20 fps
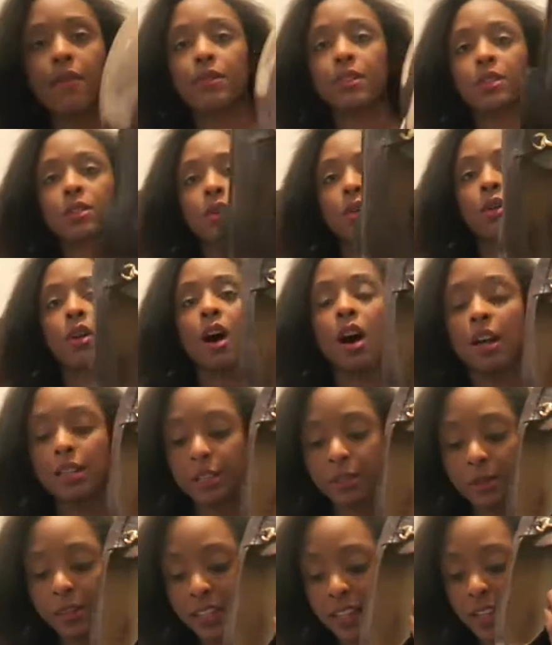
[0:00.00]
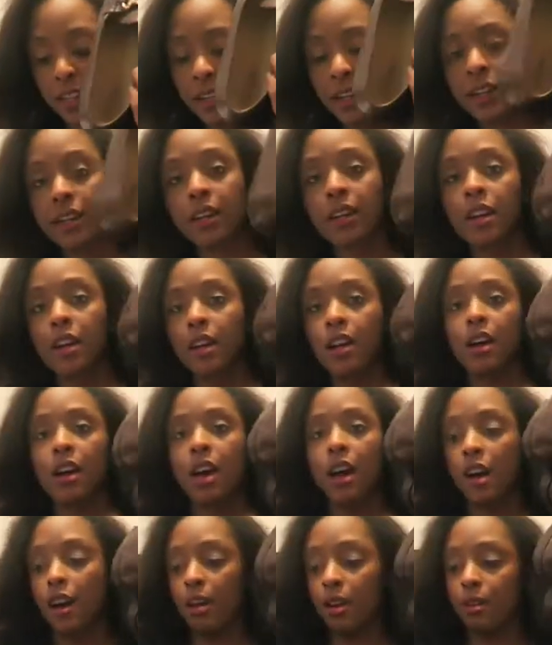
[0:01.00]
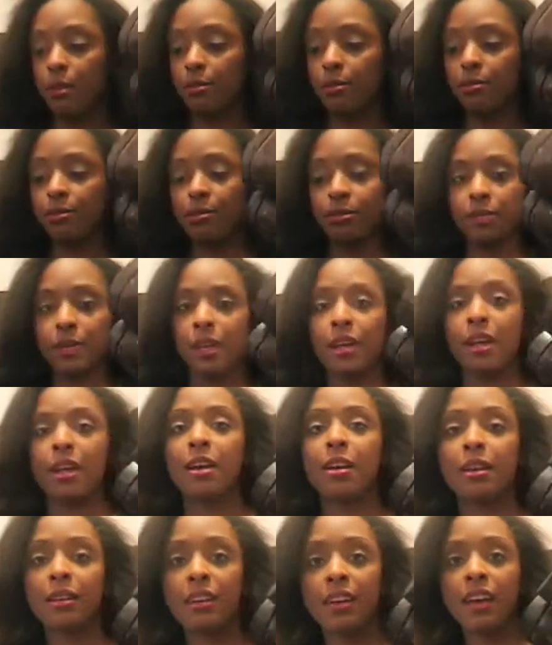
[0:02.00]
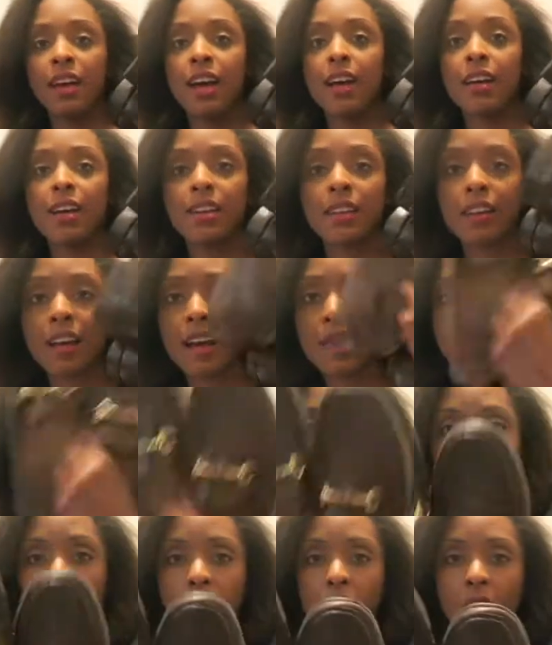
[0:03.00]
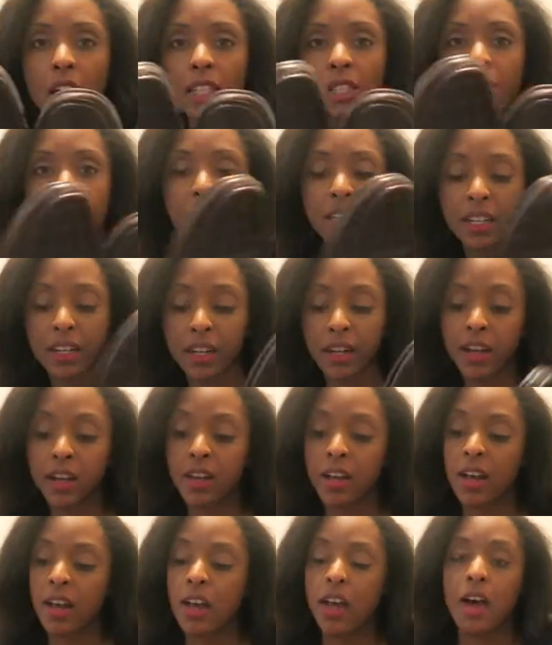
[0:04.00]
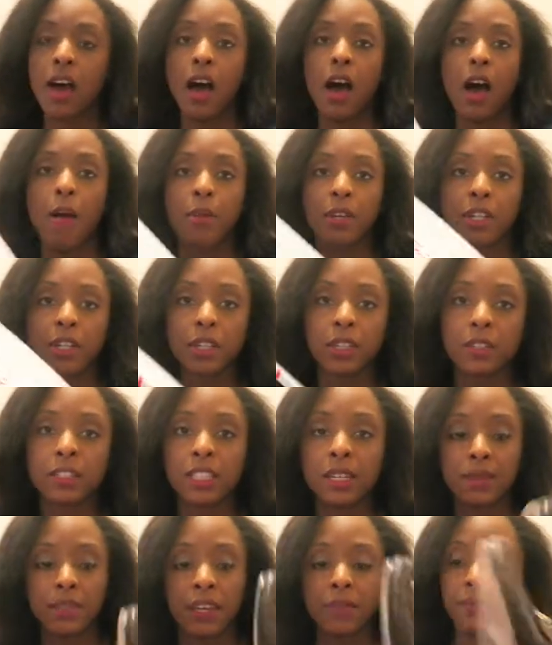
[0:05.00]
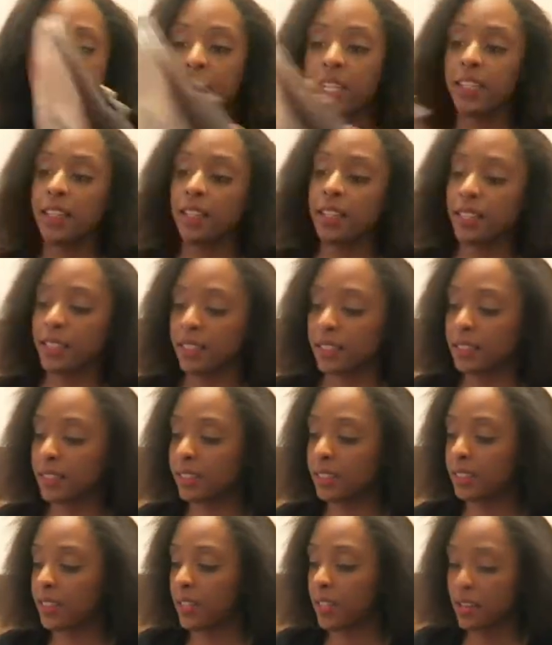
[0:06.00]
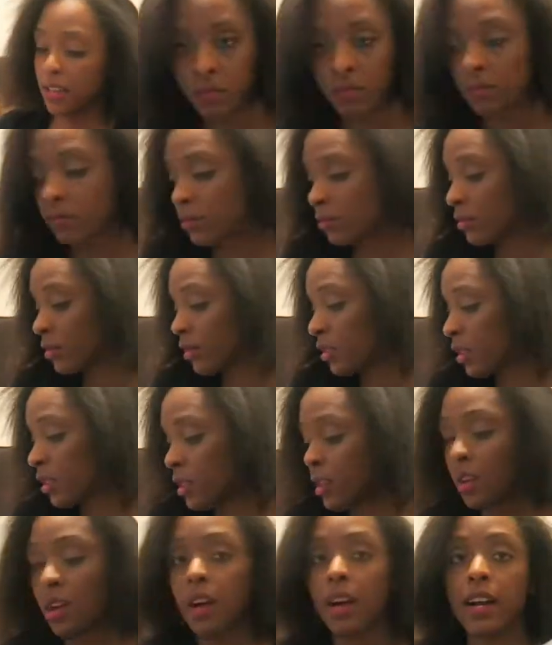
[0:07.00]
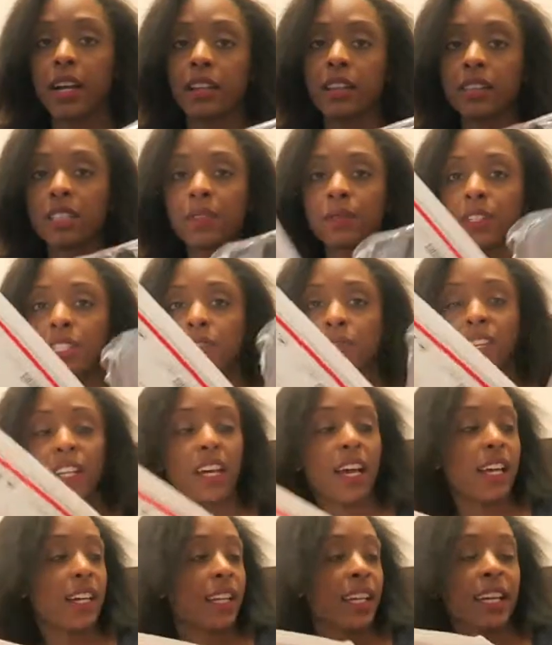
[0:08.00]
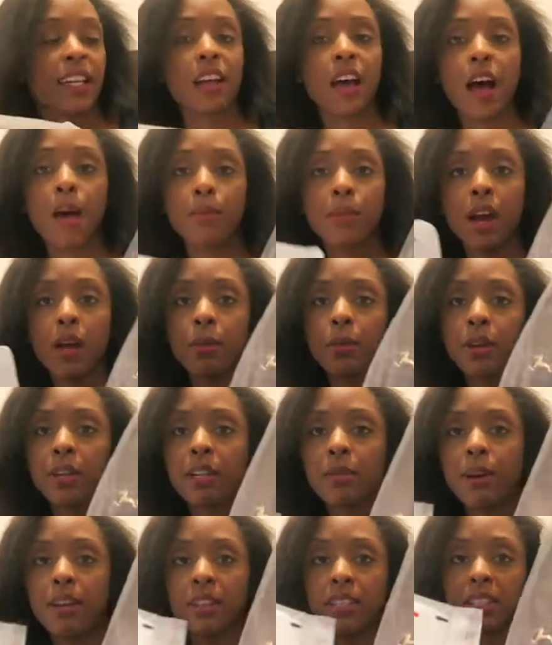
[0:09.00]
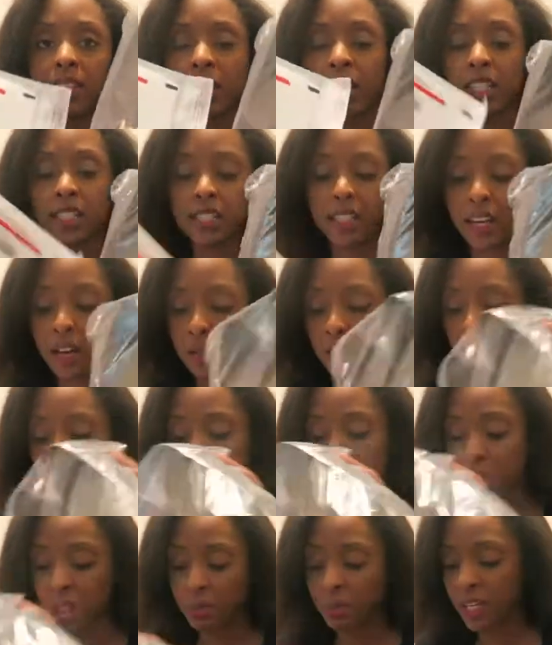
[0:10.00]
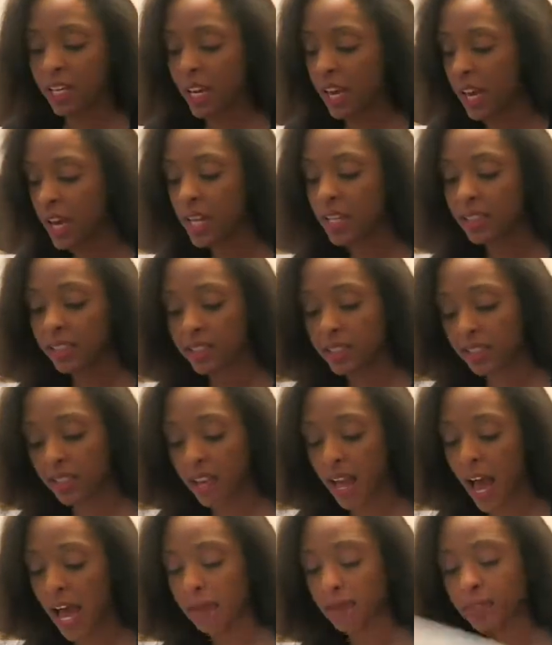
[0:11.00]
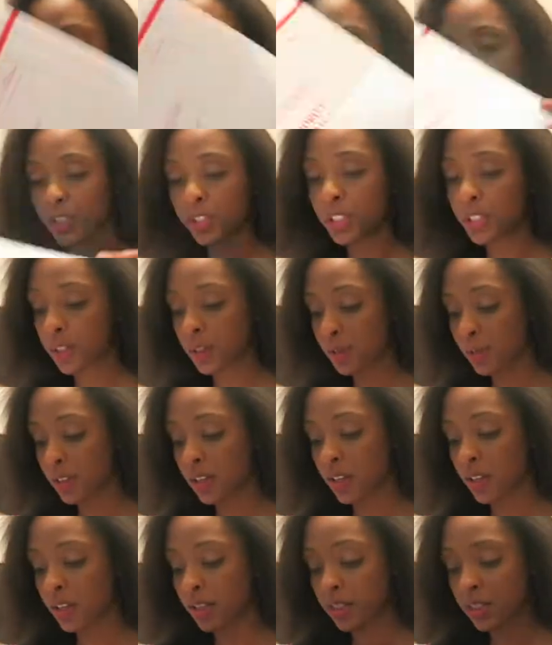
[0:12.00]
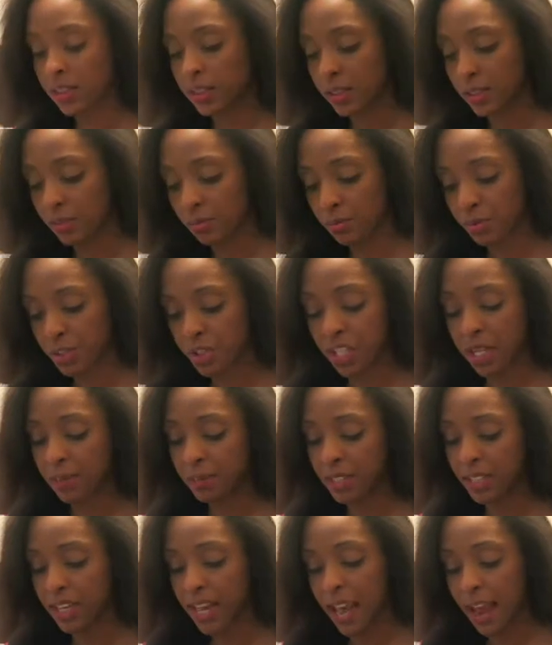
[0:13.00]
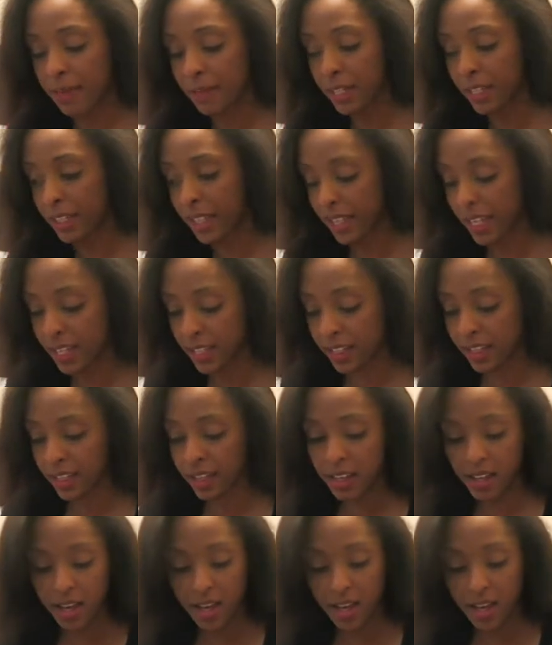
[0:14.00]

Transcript: have these Cole Haans right here. Um, these Cole Haans right here, I'm gonna see if they fit in this. All right, let's see if these fit. And again, I'm not worried about these getting damaged because I've seen shoes shipped and everything